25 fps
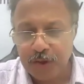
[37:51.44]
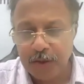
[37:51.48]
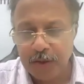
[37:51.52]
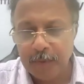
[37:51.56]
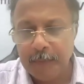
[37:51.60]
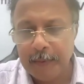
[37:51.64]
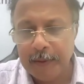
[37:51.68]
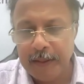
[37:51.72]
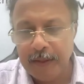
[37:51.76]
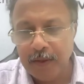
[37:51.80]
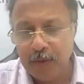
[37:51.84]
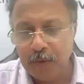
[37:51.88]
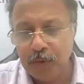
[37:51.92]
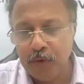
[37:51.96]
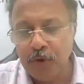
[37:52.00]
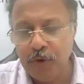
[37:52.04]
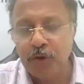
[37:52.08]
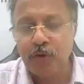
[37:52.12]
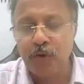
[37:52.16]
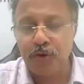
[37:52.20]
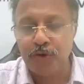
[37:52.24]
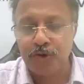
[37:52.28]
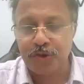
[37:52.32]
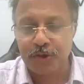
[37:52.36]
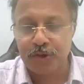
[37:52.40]
Sharbani,
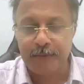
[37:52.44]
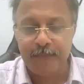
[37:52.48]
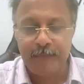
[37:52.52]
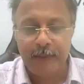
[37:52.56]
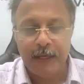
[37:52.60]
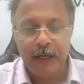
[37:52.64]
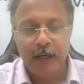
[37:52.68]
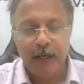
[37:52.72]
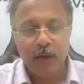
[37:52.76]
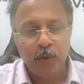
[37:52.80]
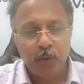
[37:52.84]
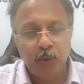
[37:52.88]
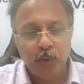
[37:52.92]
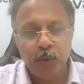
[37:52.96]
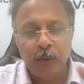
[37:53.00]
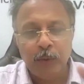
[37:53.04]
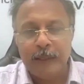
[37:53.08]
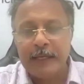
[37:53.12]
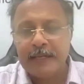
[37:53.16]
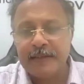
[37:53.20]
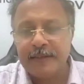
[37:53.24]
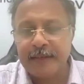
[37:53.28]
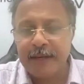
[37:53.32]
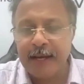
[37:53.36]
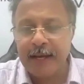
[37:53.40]
good question. Who
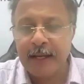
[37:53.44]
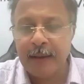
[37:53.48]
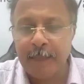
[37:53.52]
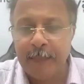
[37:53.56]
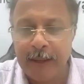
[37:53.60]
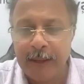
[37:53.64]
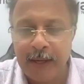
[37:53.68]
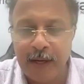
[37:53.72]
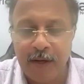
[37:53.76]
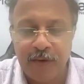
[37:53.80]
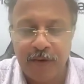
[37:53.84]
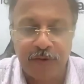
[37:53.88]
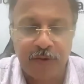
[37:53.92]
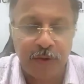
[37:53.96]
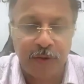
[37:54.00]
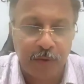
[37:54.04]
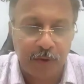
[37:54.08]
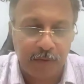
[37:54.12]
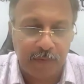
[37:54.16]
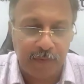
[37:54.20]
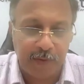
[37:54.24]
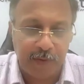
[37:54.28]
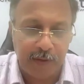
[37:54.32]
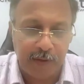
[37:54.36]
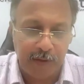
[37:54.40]
else can manage the
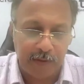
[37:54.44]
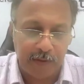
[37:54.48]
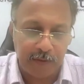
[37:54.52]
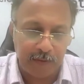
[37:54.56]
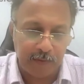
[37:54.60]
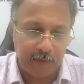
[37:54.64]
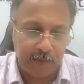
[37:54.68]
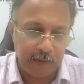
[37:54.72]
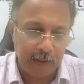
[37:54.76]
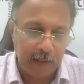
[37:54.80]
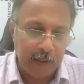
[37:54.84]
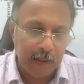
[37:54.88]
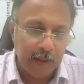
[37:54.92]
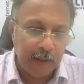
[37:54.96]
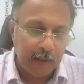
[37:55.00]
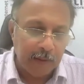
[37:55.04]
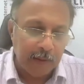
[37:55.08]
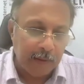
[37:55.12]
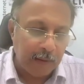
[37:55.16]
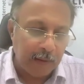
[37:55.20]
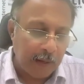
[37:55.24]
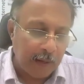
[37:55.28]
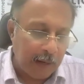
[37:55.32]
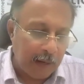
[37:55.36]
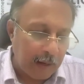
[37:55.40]
notifications?
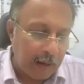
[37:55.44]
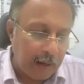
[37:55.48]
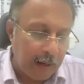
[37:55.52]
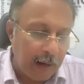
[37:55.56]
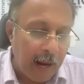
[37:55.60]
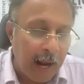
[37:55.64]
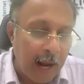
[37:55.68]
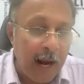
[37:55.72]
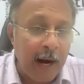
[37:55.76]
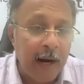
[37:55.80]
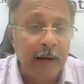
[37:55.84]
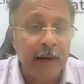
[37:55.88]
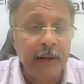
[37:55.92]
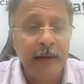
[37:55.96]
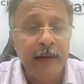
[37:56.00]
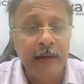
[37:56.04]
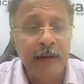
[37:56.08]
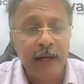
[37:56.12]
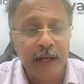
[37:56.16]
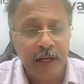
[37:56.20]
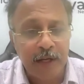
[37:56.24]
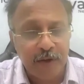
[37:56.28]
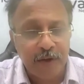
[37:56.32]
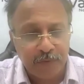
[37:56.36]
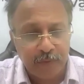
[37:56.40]

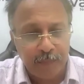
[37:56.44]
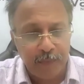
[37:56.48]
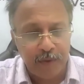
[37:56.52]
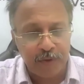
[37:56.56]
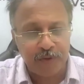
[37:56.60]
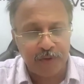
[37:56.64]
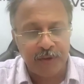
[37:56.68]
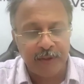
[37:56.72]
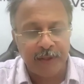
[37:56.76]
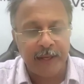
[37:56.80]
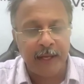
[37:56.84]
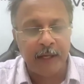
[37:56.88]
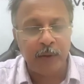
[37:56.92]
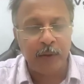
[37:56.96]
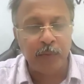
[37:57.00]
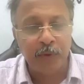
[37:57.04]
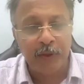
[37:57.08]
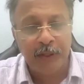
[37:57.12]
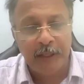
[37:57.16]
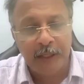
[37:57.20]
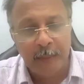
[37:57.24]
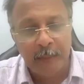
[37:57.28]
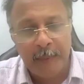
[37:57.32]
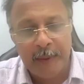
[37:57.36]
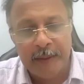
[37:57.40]
Adding information can
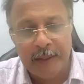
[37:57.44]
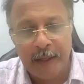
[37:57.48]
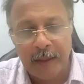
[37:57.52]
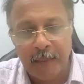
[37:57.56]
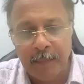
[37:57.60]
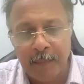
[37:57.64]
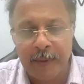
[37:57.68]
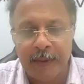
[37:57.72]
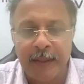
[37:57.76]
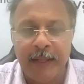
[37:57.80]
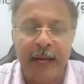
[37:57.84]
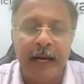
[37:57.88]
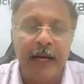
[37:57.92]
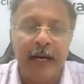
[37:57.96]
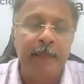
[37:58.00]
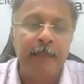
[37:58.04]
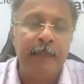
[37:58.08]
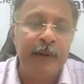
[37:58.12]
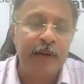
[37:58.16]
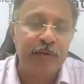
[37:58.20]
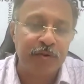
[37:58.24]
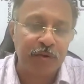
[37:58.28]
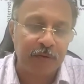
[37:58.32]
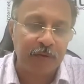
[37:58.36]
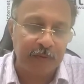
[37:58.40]
only be done by the
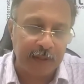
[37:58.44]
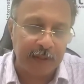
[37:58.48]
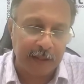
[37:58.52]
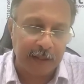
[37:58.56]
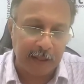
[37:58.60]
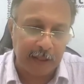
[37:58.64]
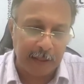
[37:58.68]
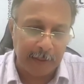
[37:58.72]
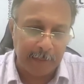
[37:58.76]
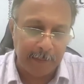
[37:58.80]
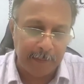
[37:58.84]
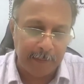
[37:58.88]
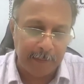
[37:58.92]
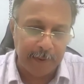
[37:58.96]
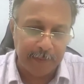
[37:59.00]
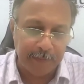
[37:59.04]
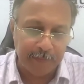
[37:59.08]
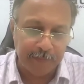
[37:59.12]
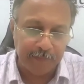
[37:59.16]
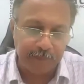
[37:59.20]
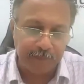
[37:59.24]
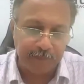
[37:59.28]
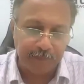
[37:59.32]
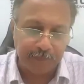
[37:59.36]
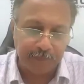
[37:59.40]
admins of the club.
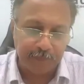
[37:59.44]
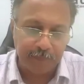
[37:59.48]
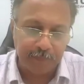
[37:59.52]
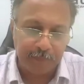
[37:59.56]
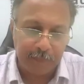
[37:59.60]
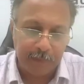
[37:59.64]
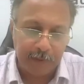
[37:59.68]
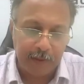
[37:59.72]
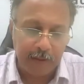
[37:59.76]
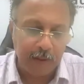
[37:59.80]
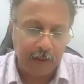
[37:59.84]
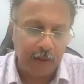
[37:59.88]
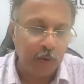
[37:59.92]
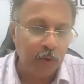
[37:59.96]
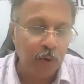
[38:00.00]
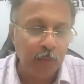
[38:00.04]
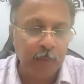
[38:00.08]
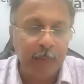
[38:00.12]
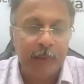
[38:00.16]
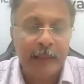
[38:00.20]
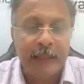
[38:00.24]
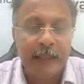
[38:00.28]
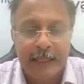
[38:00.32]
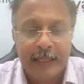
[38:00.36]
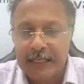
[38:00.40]

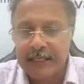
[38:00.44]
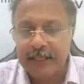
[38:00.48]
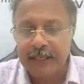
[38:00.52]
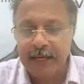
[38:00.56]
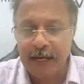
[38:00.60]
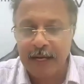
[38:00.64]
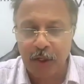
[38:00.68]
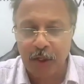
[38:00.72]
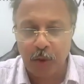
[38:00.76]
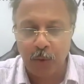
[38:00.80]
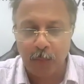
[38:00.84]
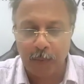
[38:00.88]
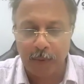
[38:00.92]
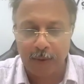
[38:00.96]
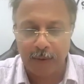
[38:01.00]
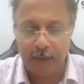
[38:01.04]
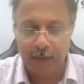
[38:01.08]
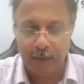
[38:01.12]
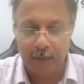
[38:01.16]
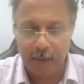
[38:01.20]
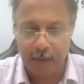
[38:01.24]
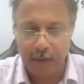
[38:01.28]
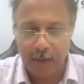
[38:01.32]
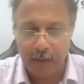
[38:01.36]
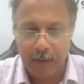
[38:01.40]
Nobody else can do
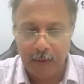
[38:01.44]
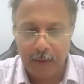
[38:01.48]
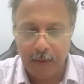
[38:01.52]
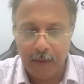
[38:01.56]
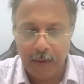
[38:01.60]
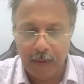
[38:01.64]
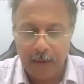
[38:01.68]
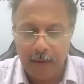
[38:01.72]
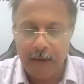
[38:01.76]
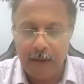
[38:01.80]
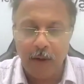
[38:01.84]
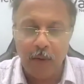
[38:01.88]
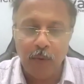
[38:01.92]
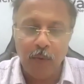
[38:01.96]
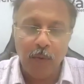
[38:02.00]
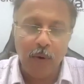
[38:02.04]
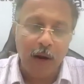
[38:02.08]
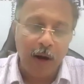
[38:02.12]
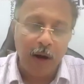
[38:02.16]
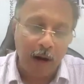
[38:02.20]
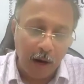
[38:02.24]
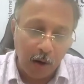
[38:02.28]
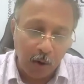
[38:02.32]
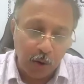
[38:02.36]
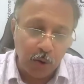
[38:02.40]
it.
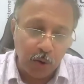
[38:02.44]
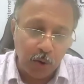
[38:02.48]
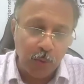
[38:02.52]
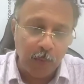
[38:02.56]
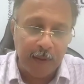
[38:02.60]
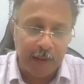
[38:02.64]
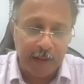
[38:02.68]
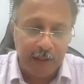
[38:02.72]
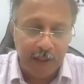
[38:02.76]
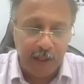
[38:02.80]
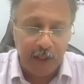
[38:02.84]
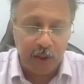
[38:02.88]
Now, how do